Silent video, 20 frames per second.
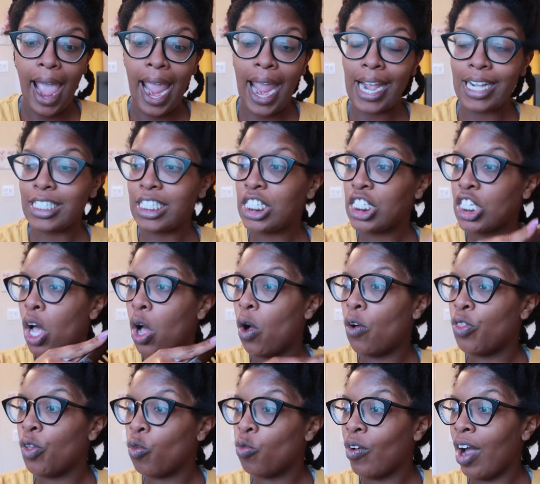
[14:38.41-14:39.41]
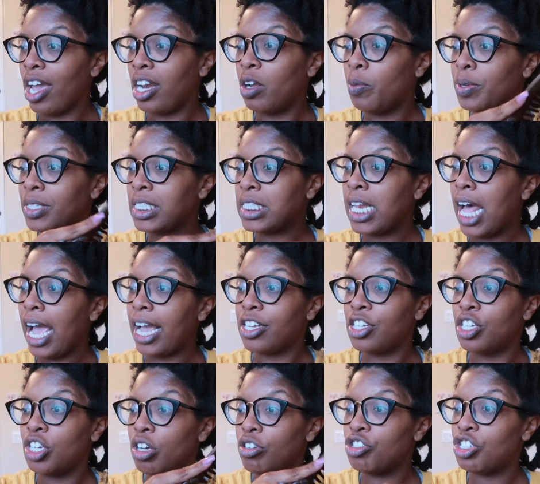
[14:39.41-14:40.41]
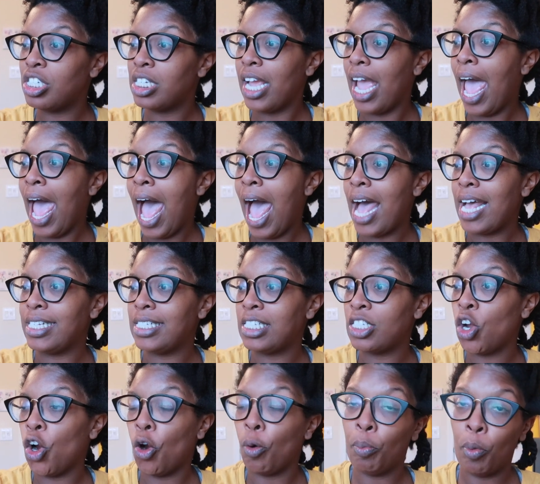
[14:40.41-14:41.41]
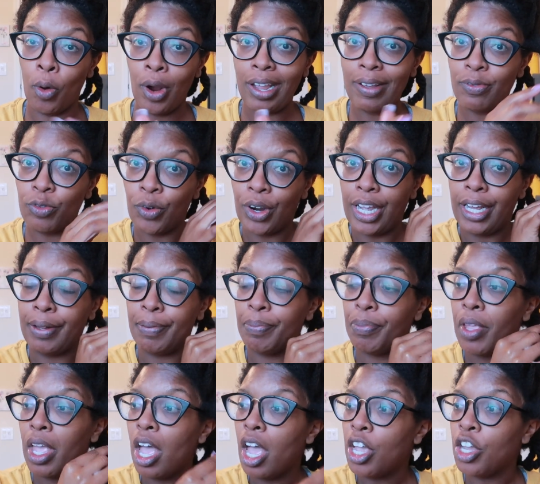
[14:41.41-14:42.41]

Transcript: And so the writer was like, you know, she asked her boyfriend,